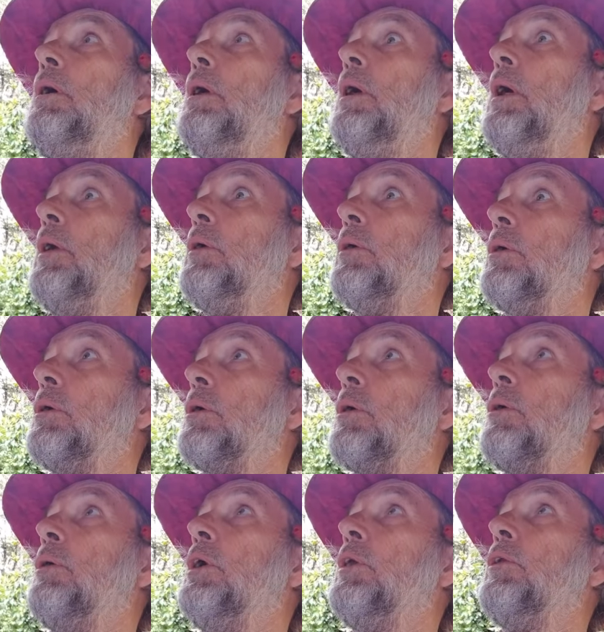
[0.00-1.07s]
and
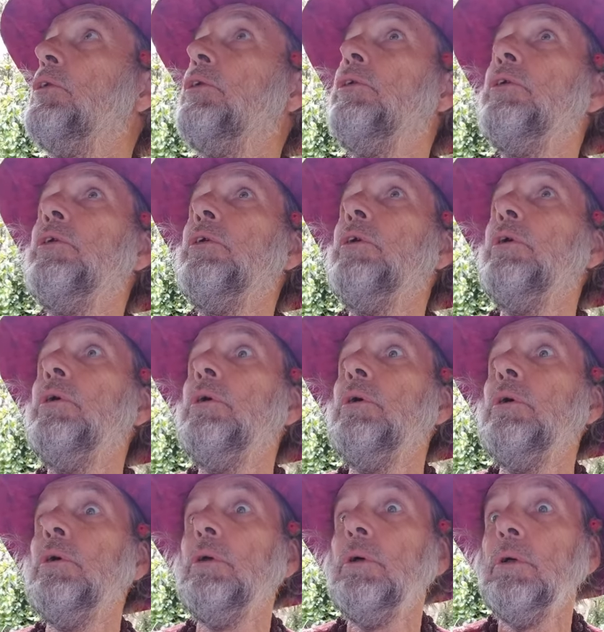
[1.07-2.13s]
quits
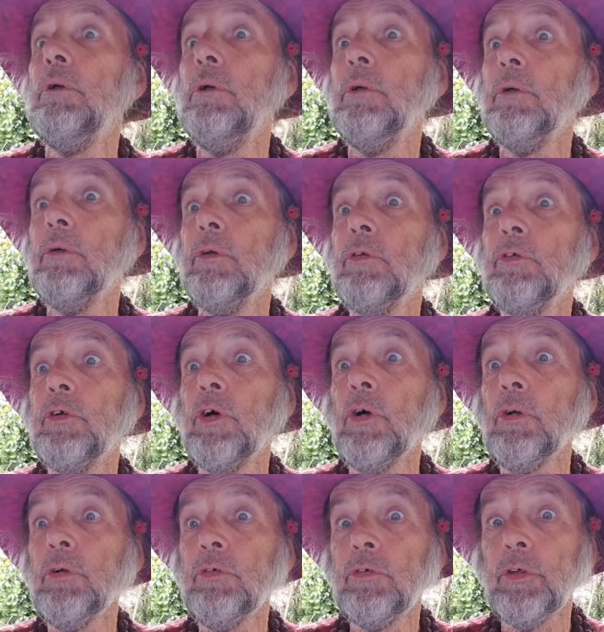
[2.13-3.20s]
the
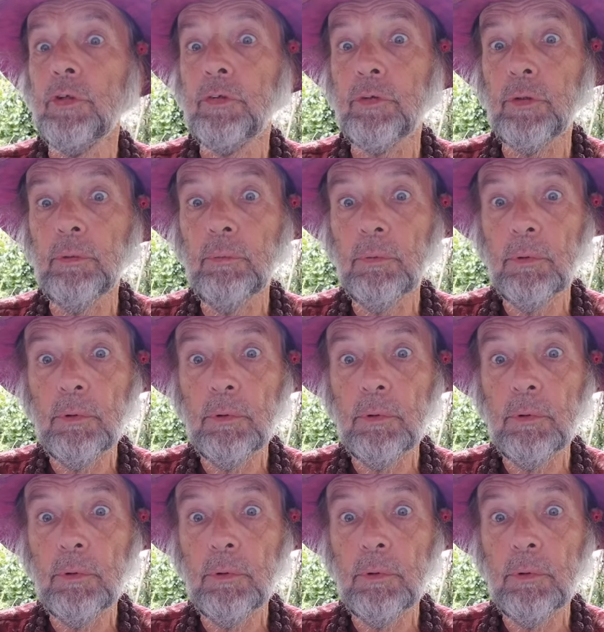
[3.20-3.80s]
solar system